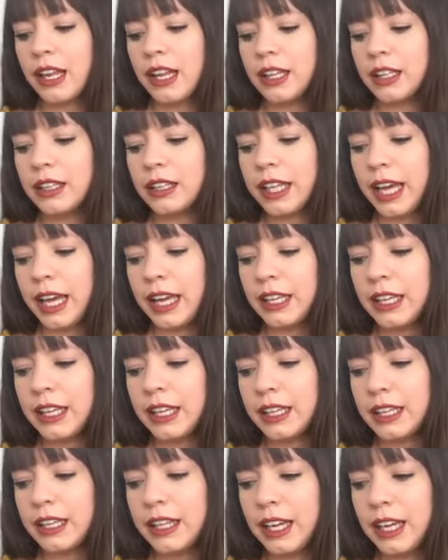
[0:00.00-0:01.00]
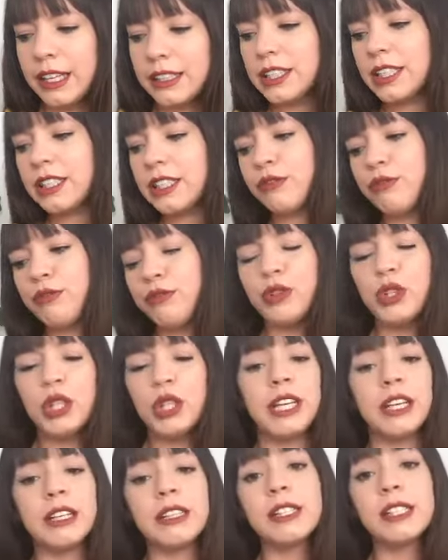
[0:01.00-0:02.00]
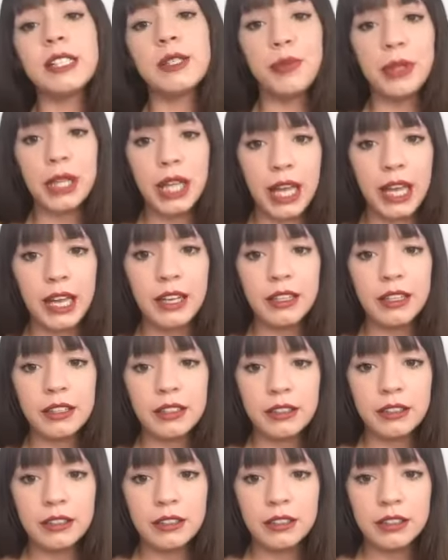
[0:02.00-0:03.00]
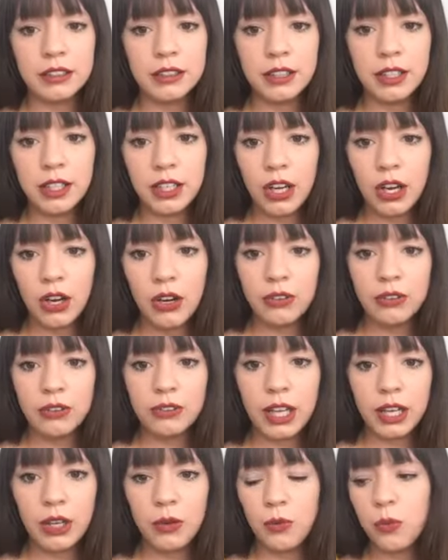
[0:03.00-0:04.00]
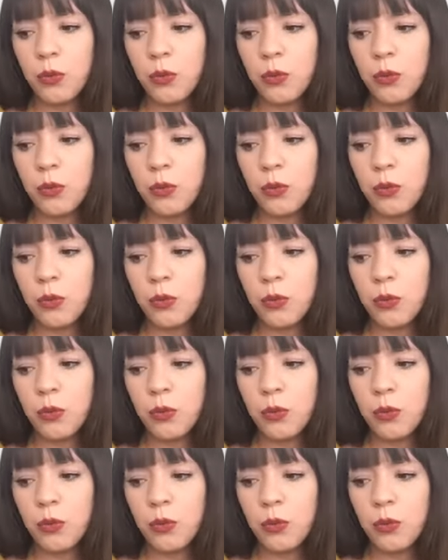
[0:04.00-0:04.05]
like it doesn't fully explain you know like